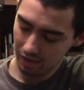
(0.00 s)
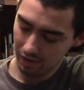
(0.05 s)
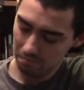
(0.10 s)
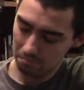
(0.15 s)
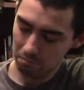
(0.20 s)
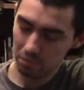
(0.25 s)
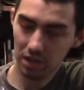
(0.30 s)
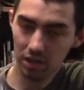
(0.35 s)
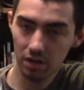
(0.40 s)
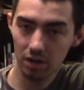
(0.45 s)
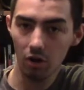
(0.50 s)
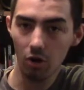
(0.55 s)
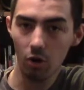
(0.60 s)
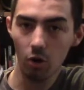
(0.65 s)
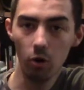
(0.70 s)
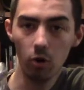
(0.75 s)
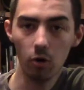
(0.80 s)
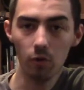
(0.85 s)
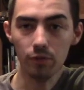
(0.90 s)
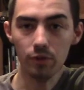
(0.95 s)
But
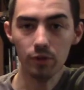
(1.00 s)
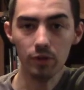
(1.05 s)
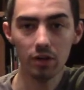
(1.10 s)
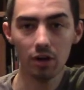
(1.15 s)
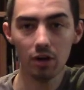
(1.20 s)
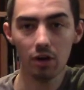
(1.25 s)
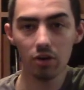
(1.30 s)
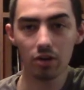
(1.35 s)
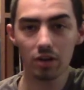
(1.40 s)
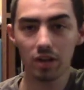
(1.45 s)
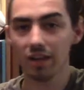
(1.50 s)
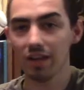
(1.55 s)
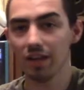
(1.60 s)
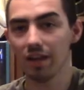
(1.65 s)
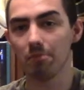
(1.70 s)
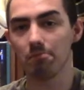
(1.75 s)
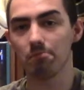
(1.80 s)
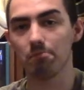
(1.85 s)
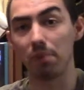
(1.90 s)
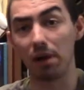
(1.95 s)
hopefully y'all can
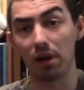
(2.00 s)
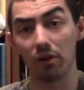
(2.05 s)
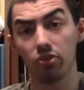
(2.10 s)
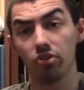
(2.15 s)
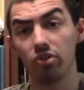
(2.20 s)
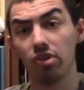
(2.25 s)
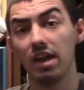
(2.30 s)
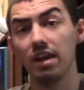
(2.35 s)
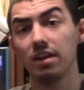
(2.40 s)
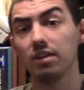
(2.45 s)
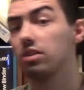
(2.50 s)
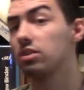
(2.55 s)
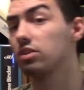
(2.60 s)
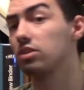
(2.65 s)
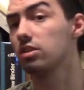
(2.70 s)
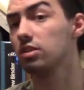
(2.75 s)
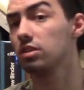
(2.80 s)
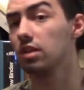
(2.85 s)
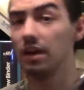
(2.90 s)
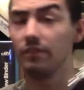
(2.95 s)
get a better set.
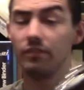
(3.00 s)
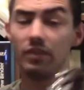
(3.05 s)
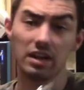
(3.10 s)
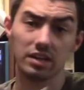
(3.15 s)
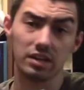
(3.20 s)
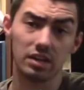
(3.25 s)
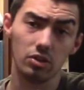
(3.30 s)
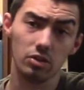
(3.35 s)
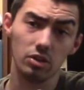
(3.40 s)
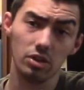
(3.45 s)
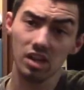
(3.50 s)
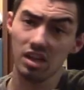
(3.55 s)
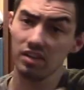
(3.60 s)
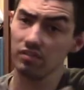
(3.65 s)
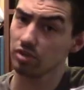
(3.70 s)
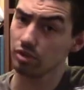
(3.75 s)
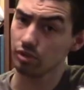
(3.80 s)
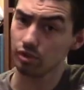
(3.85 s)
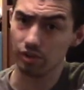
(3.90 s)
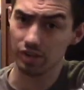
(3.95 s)
In fact, I'll
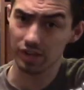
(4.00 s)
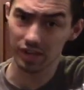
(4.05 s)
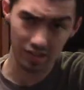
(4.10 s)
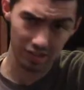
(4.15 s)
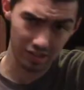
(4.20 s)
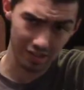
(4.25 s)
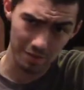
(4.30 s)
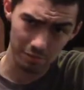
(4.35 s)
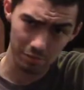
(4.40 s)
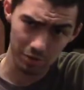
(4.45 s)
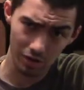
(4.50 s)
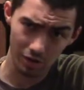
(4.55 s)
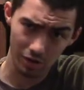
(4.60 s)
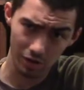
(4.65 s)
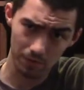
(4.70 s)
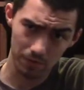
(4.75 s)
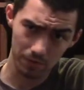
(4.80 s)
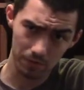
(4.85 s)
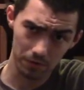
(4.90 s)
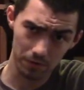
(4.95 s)
leave links down
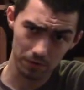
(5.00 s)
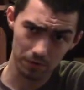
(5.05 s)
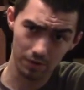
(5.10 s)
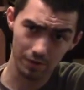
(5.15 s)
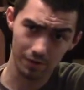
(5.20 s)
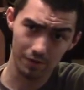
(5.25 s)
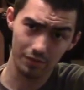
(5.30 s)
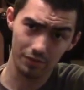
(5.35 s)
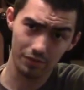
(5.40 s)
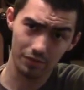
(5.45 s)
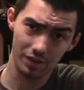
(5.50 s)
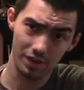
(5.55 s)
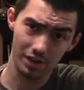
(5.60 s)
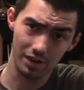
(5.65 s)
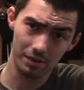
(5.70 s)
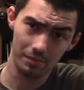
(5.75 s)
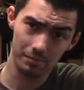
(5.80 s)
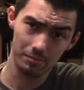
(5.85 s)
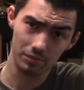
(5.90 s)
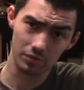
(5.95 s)
below for
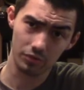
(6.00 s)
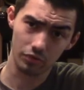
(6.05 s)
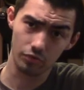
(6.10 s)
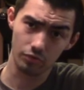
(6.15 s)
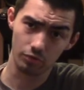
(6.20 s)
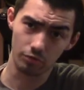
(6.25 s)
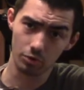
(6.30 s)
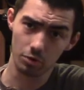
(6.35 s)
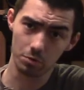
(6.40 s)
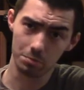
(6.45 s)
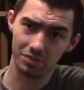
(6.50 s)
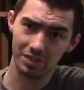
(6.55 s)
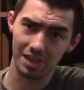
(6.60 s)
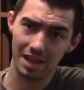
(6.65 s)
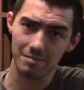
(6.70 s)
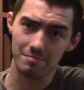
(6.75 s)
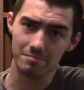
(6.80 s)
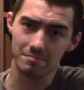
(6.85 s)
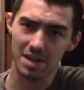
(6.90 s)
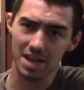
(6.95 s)
some groups
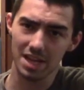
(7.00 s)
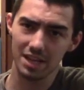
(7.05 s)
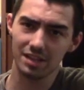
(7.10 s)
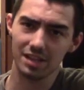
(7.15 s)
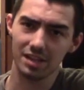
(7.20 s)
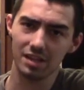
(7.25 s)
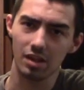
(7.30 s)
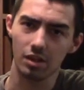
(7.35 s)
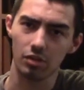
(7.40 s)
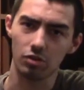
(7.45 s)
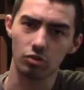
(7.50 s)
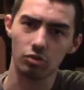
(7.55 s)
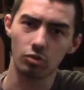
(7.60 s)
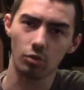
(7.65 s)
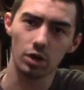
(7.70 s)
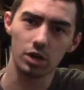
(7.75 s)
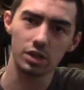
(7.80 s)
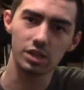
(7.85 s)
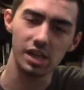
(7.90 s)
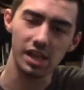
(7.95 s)
that make these
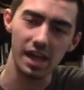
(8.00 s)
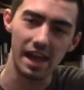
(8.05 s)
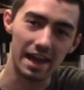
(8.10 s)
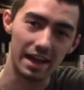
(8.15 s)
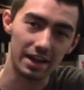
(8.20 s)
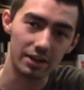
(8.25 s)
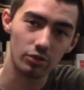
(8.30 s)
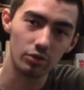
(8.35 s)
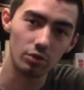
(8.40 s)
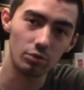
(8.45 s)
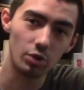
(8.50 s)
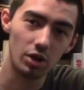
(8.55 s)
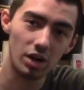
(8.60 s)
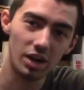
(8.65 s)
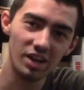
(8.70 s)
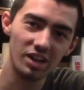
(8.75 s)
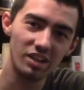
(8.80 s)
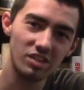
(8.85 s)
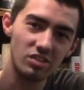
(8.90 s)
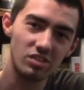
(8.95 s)
historically
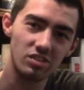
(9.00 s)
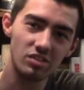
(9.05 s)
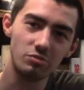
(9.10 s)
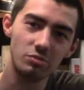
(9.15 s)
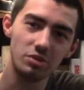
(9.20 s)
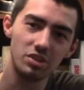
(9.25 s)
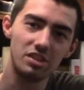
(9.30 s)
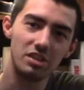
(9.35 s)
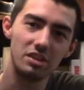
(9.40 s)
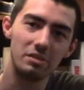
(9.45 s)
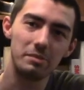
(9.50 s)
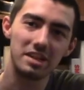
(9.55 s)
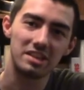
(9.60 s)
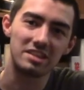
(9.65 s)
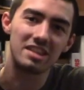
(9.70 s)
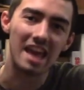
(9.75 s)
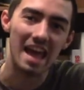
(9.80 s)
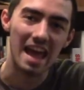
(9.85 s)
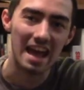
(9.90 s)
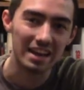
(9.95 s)
accurate-wise with them
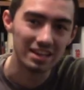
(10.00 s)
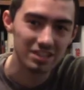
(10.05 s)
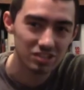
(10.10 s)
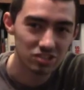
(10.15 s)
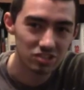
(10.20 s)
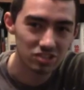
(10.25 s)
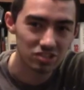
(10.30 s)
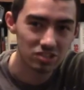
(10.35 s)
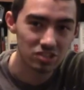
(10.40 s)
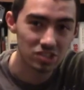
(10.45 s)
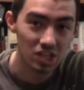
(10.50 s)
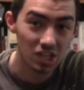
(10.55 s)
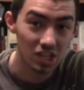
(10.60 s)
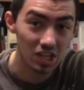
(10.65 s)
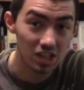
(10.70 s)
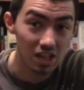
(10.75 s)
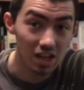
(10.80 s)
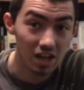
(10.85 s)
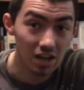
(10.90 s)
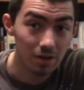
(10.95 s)
attached to the
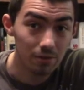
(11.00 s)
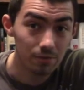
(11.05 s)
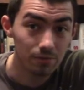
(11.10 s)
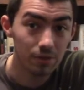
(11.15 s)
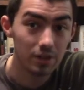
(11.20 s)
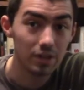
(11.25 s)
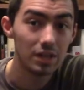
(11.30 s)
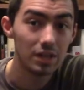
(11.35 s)
glove.